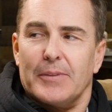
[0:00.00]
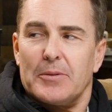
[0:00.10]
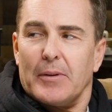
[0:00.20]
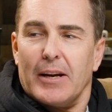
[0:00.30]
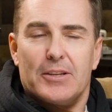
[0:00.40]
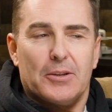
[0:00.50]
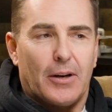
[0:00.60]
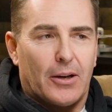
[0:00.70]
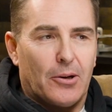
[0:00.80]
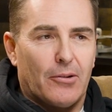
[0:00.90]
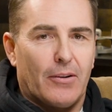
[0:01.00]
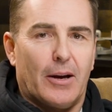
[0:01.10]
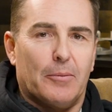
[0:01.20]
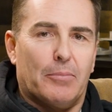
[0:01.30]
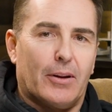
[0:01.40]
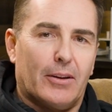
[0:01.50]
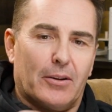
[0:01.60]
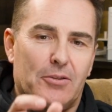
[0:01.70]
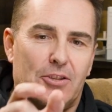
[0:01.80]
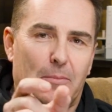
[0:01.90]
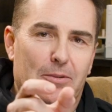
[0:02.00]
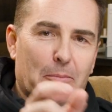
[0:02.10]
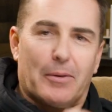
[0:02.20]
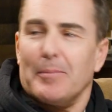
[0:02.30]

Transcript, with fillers: That's what I do. I go around putting little chips on